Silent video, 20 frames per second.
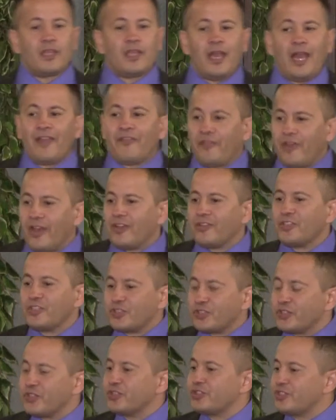I found the
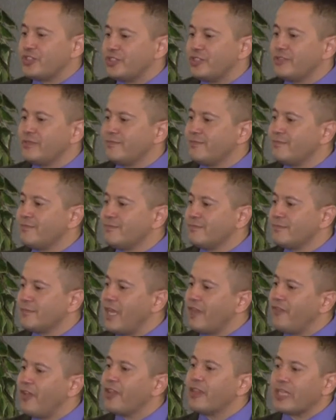church.
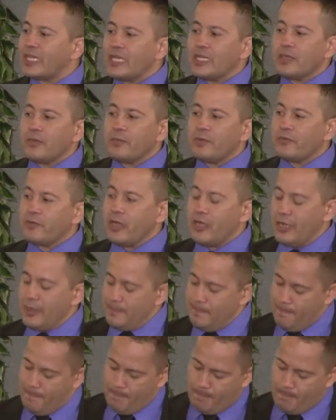I found the kingdom of God.